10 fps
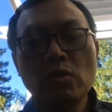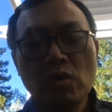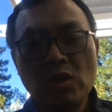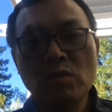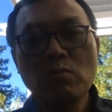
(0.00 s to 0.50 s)

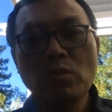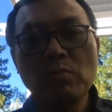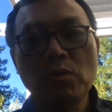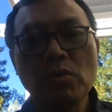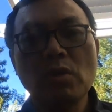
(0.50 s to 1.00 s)
Just
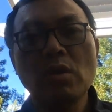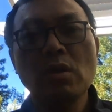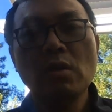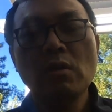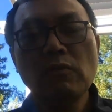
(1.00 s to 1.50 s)
remember,
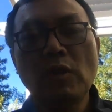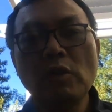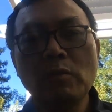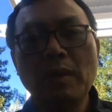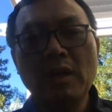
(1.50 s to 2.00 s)

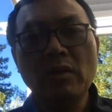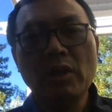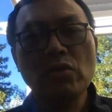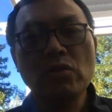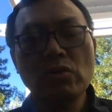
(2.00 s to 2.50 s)
follow my
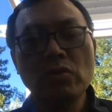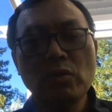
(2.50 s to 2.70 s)
lecture.